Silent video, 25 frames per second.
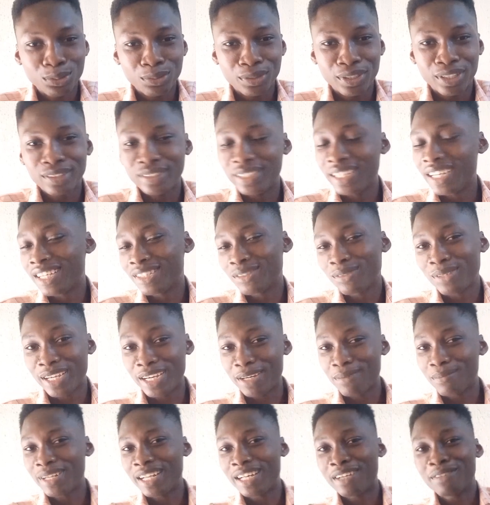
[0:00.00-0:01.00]
That's why I'm
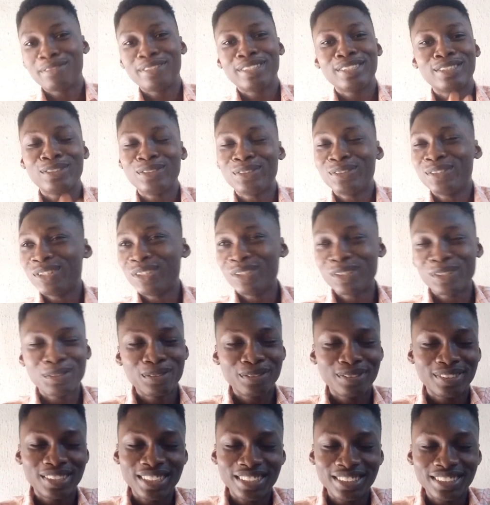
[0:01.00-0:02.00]
laughing. And a lot of
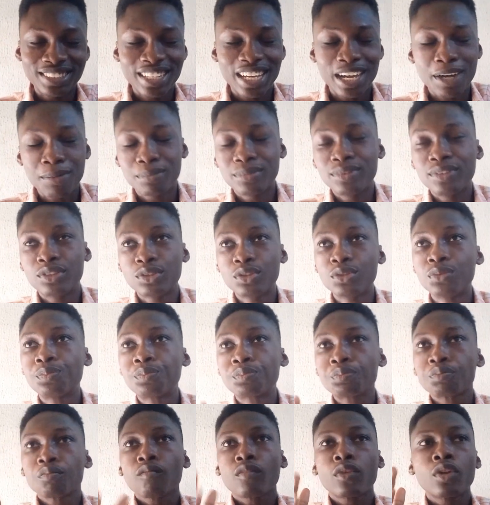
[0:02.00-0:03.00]
things happen. So,
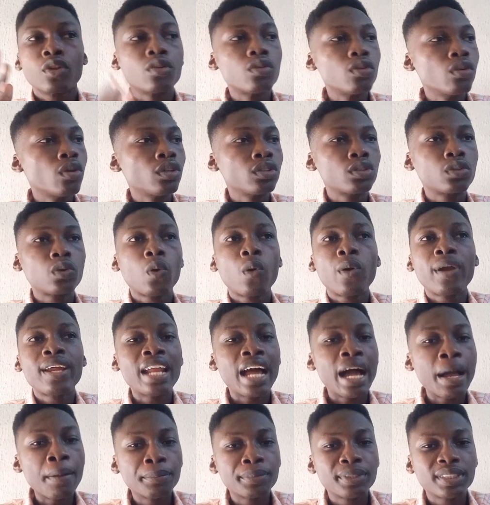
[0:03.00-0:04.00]
Northcoin,
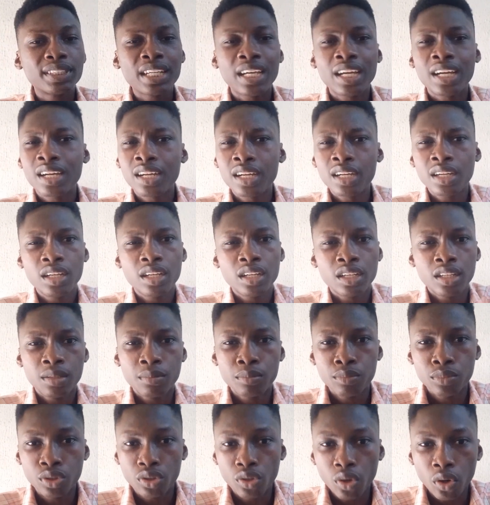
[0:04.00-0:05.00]
Hamster,
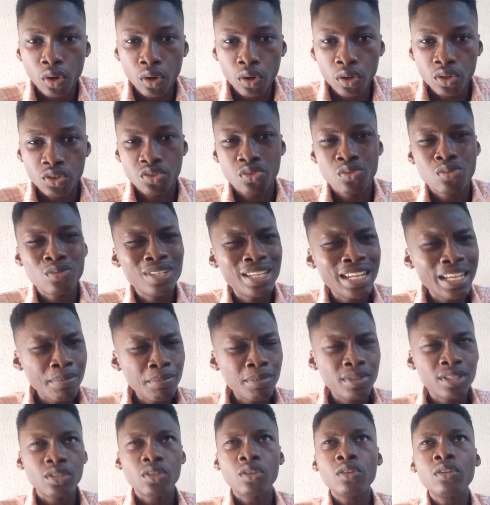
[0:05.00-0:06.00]
Dog, name it.
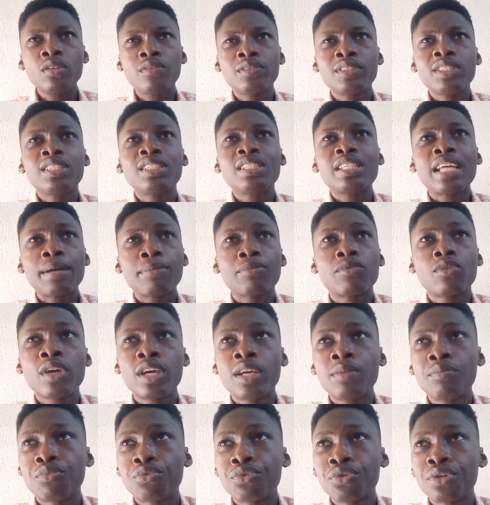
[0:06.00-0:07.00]
All of these start to end
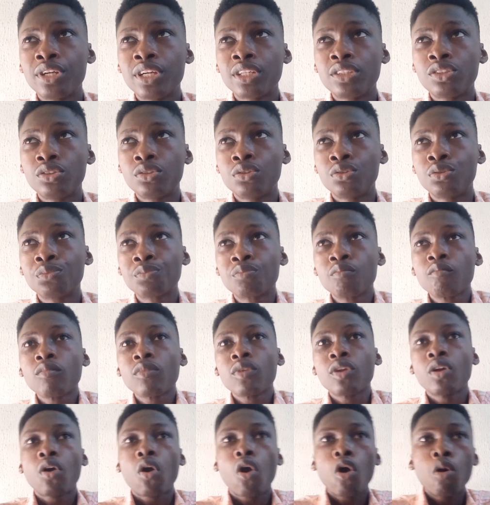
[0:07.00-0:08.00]
projects,
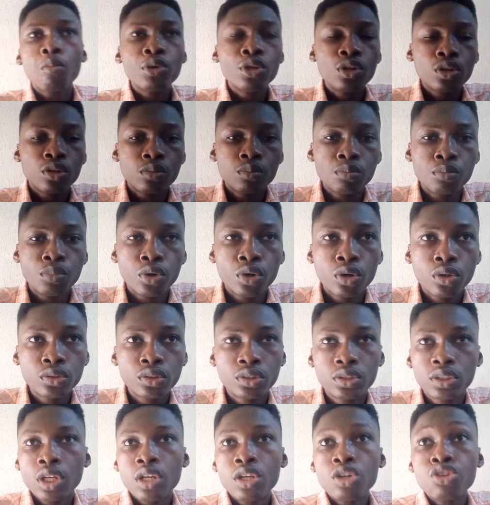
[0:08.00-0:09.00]
coming on board
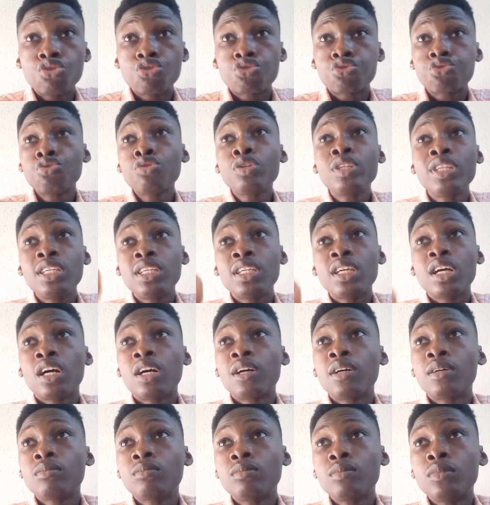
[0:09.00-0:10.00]
through the
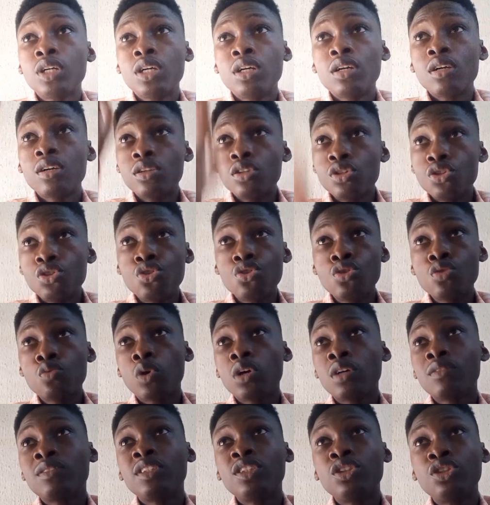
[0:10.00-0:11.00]

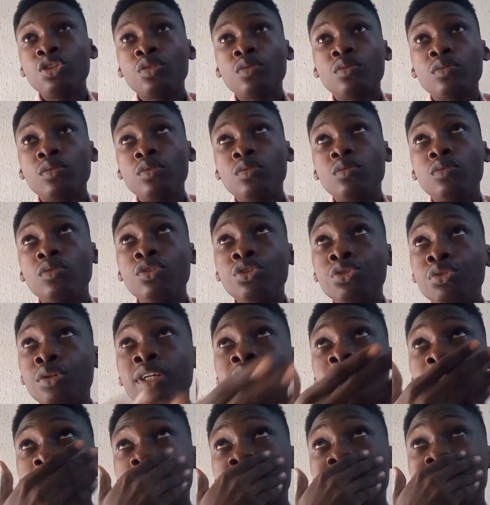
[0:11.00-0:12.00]
newest
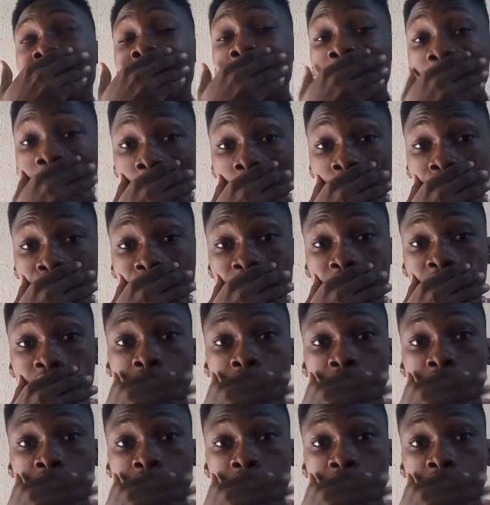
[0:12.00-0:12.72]
blockchain, the